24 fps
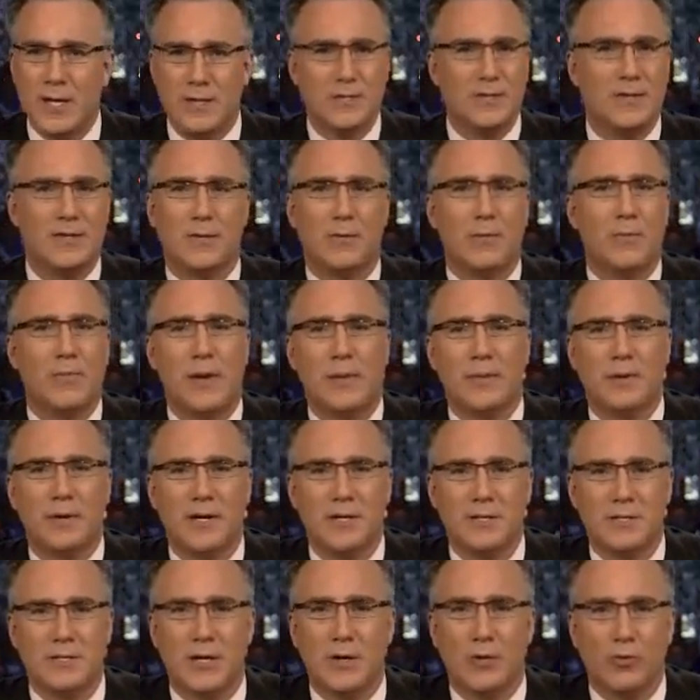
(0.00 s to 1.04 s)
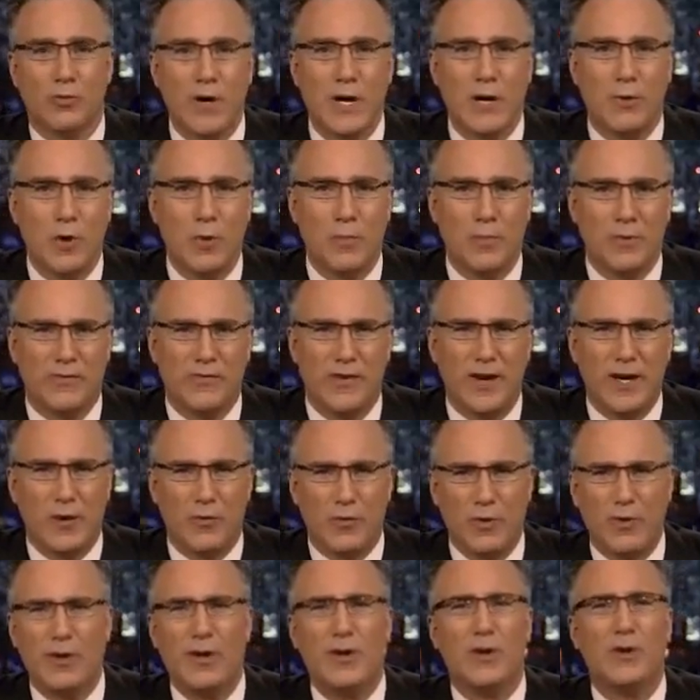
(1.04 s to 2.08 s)
so that the Republicans can regroup and find
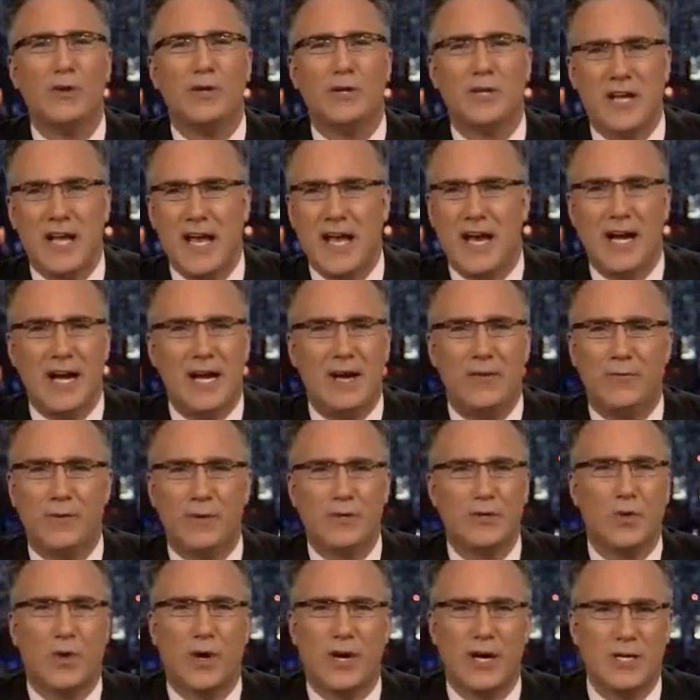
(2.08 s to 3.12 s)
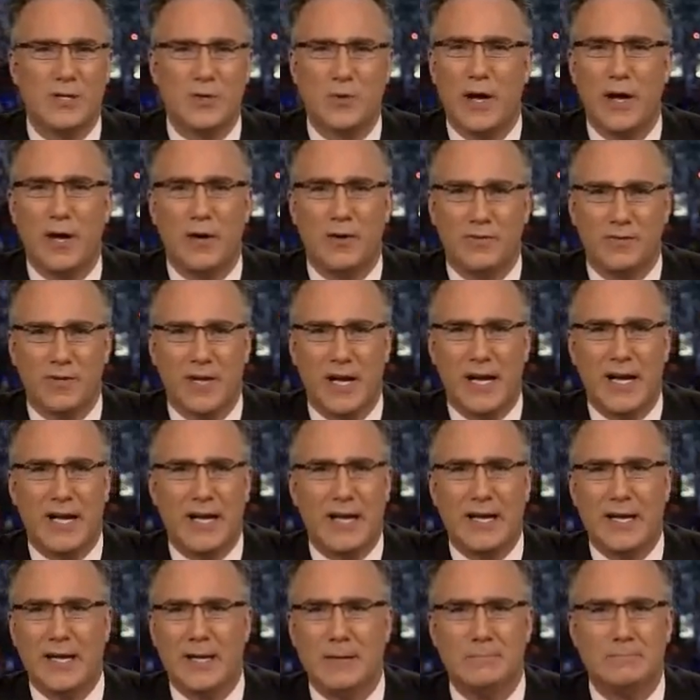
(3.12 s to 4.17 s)
a really good candidate for 2012 like